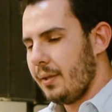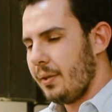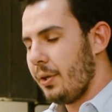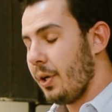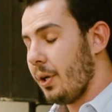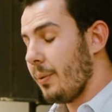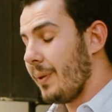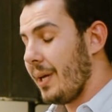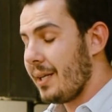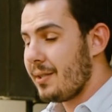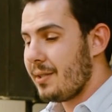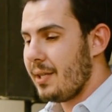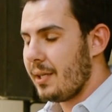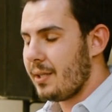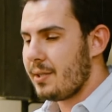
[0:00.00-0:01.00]
you know,
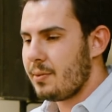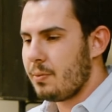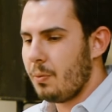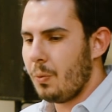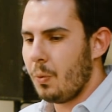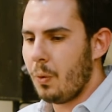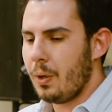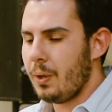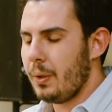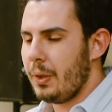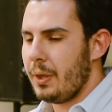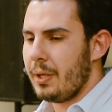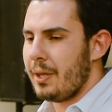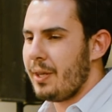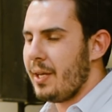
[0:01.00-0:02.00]
that's
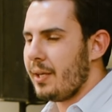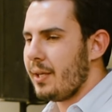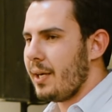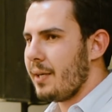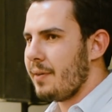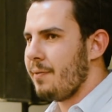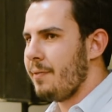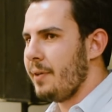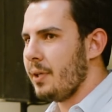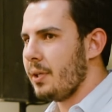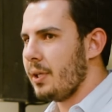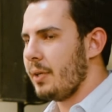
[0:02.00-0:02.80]
the thing that I feel,